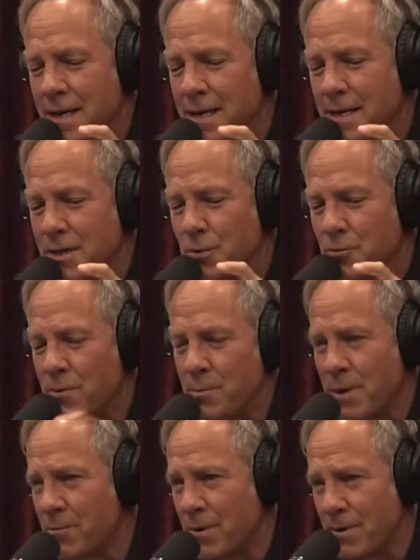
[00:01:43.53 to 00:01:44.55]
you
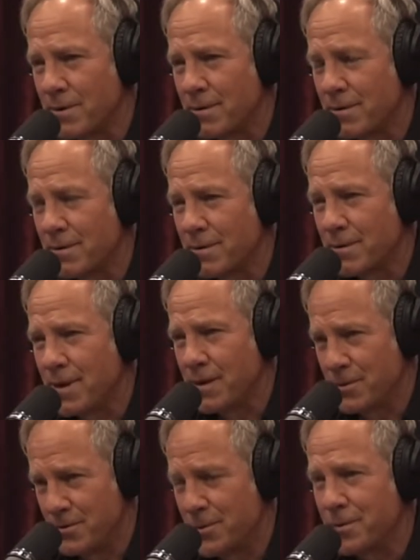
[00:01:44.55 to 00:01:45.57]
remember
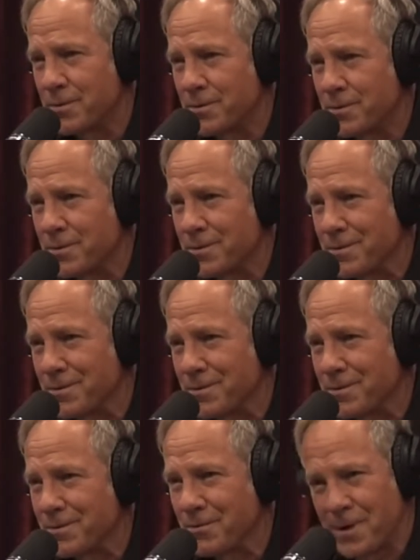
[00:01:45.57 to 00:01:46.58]
and you knew.
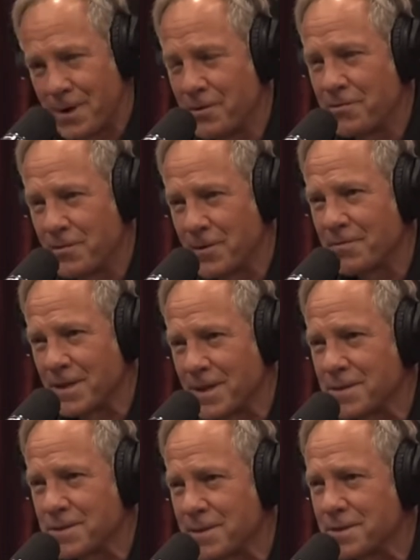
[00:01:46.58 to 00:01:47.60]
350,
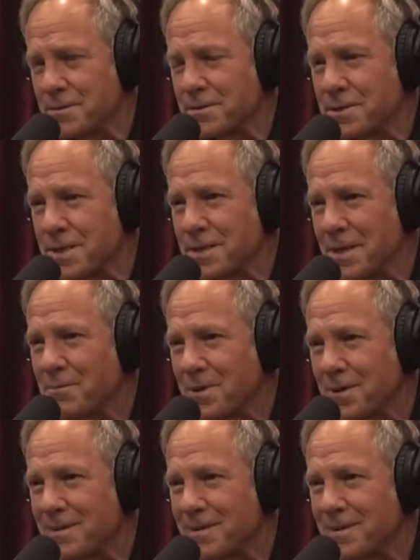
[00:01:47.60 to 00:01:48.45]
that's an interesting number.